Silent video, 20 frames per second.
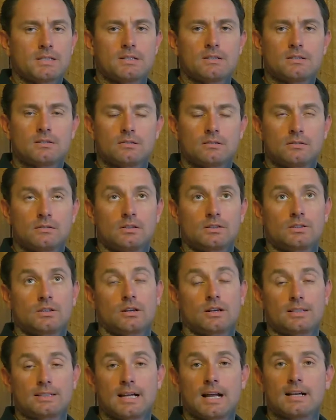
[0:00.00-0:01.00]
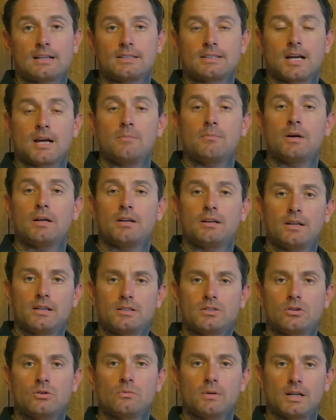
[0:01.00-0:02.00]
much, well, it's not exactly the same, but
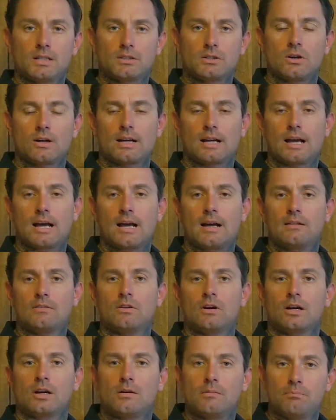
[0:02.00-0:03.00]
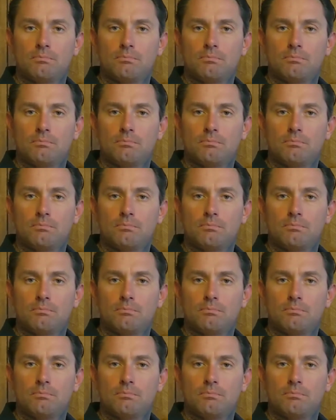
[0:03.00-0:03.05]
it's almost like a